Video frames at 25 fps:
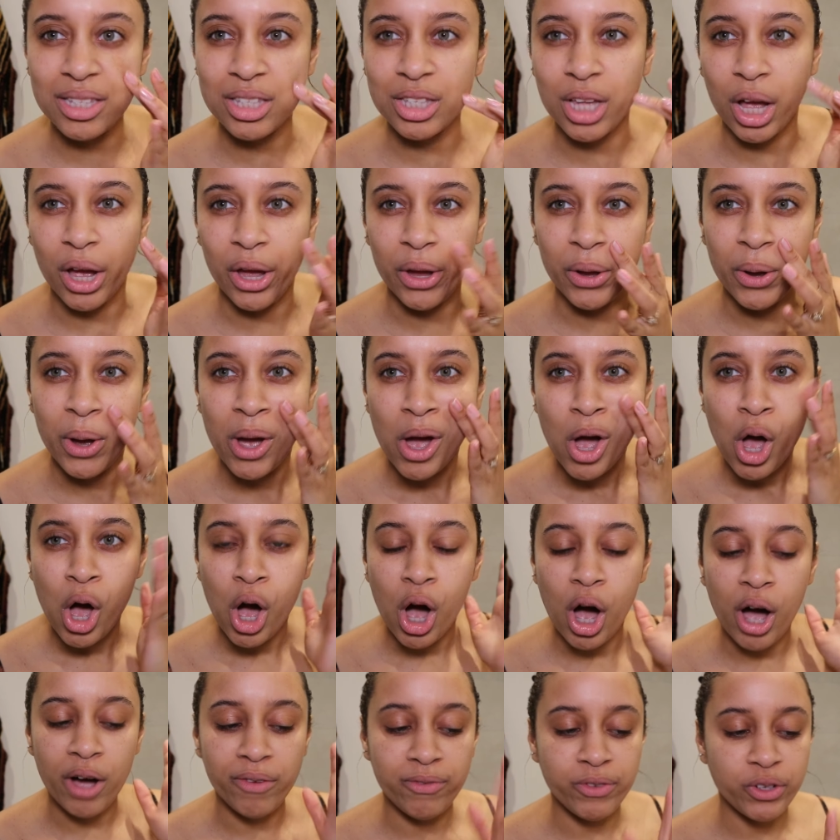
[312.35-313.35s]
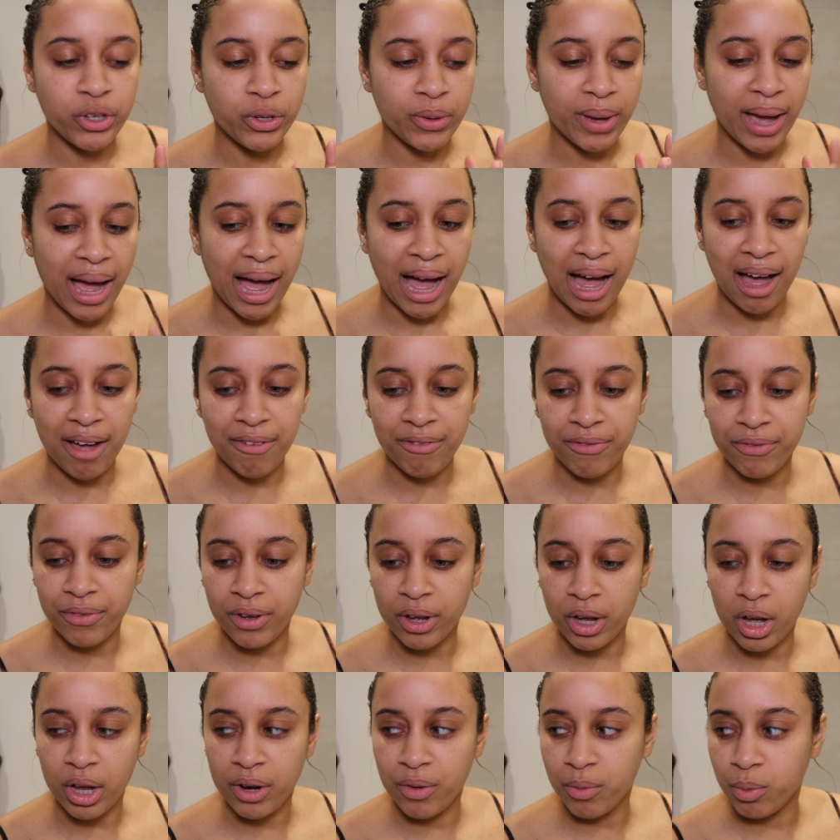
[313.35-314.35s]
So after you
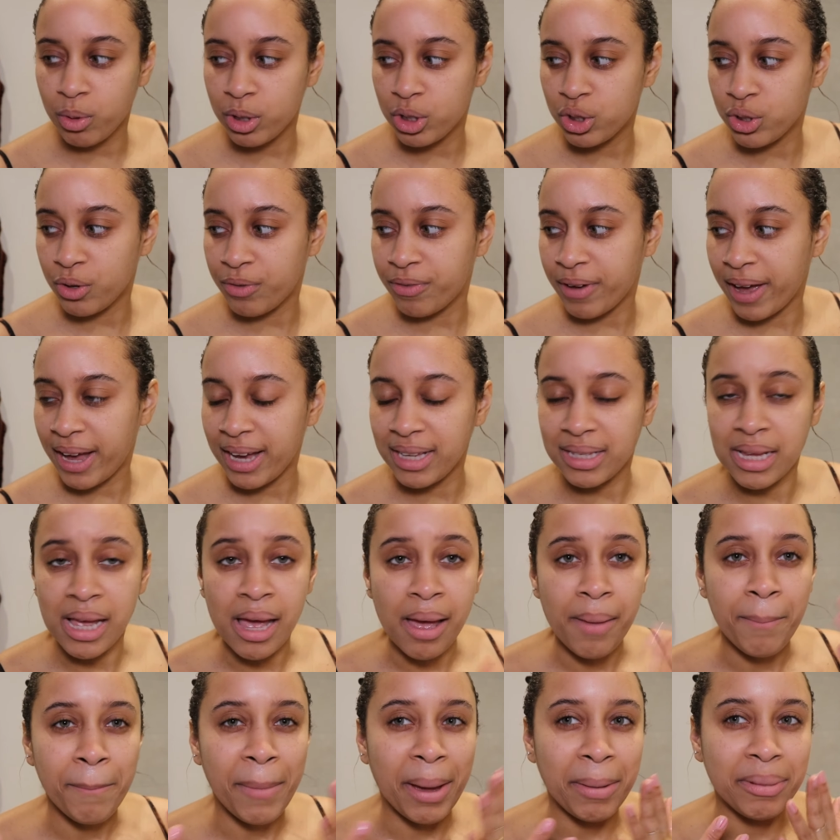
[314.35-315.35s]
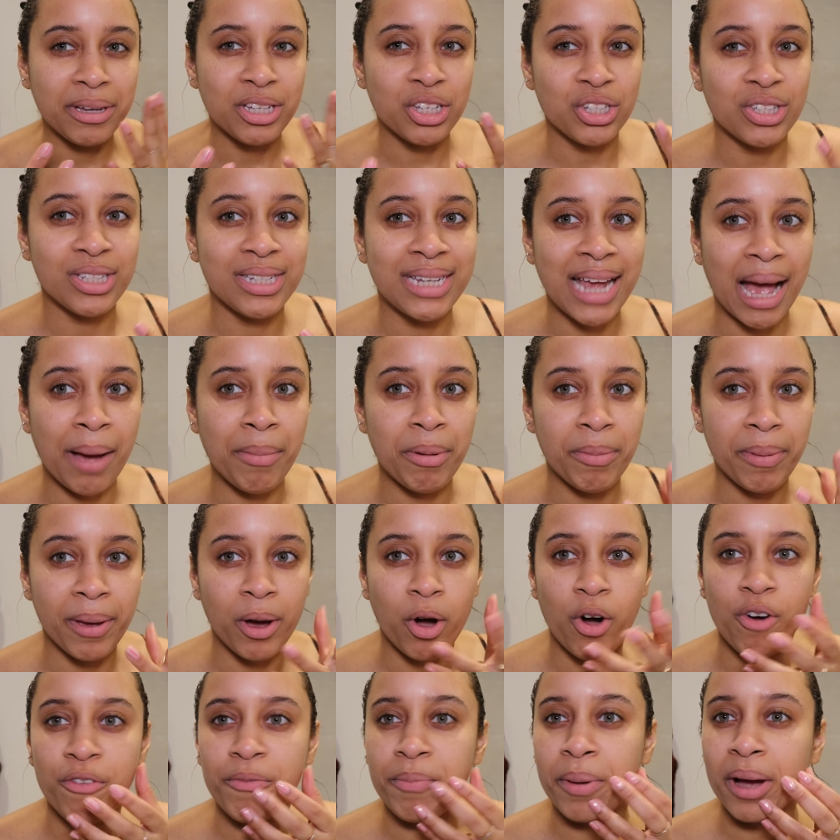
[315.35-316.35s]
have kind of washed your face, maybe just dab a bit
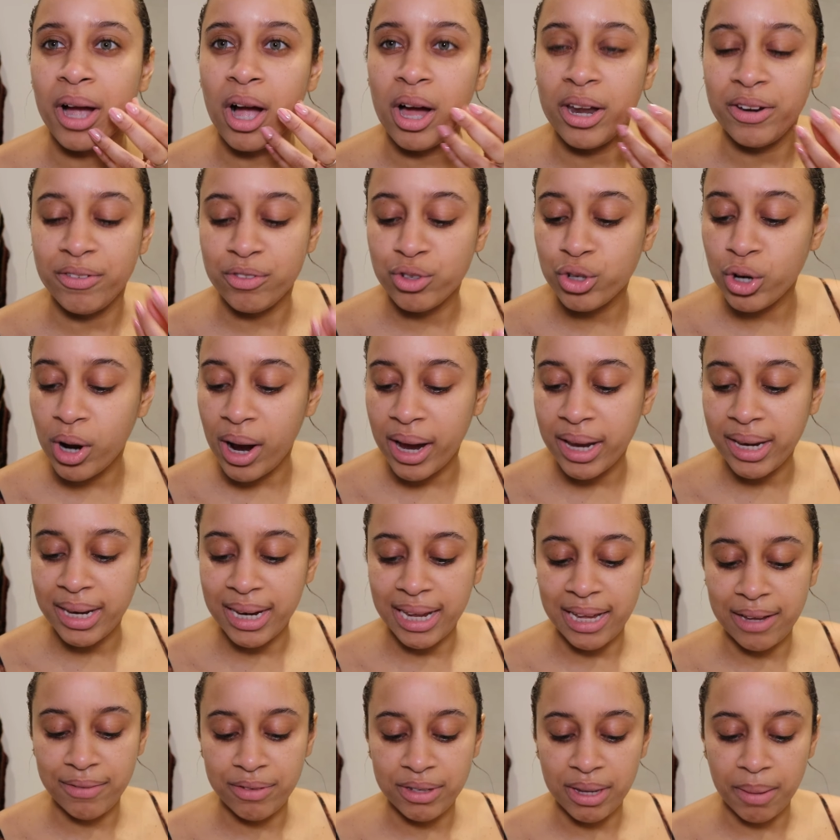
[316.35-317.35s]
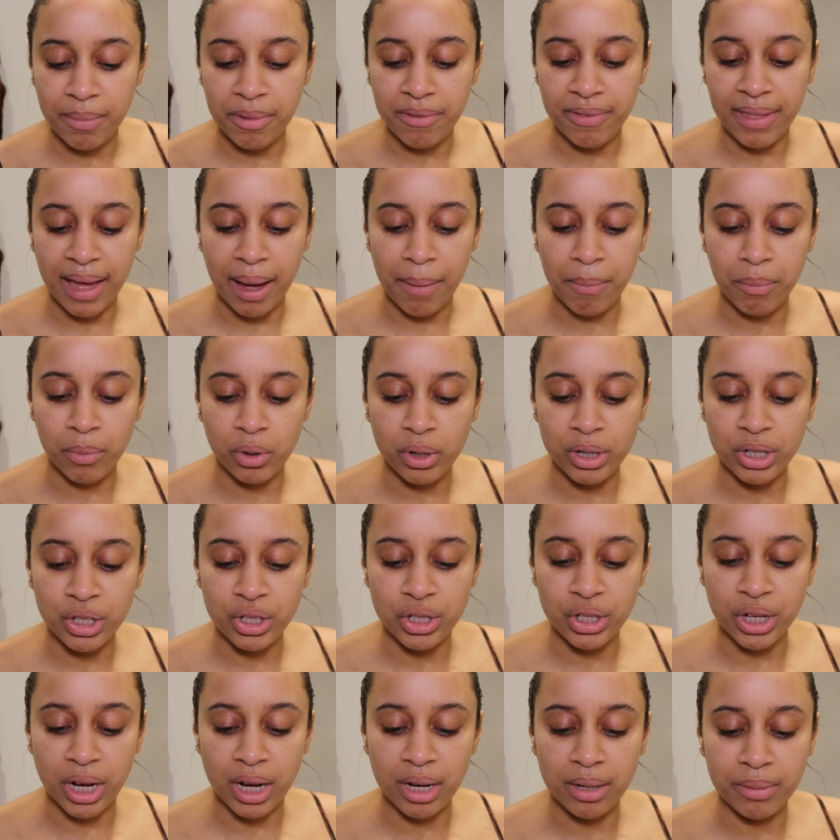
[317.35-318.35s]
off, but kind of try and leave some of that
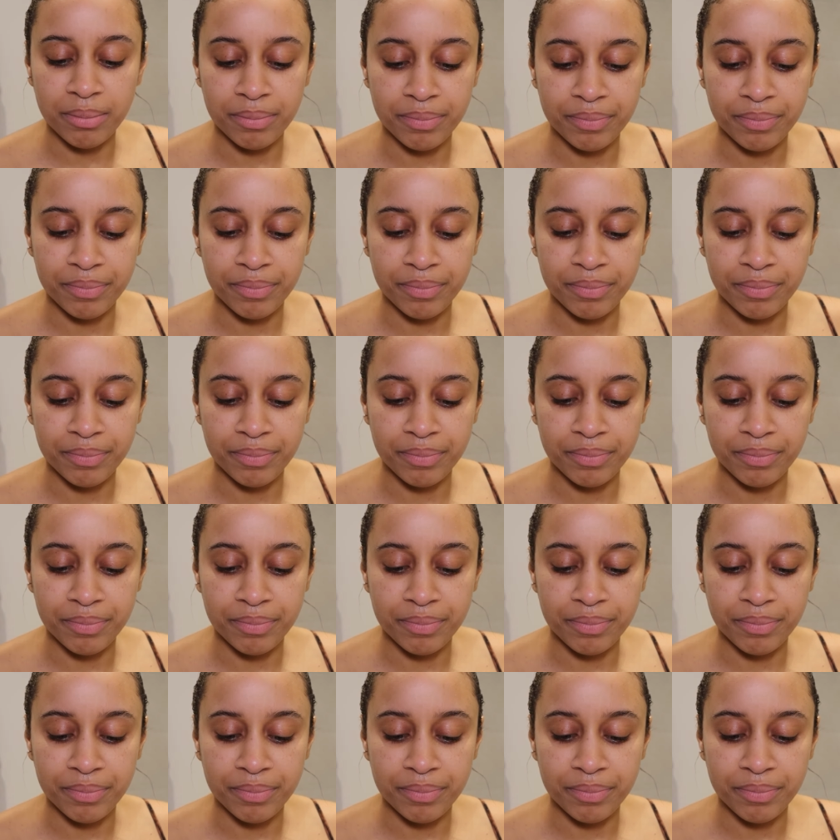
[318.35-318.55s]
moisture.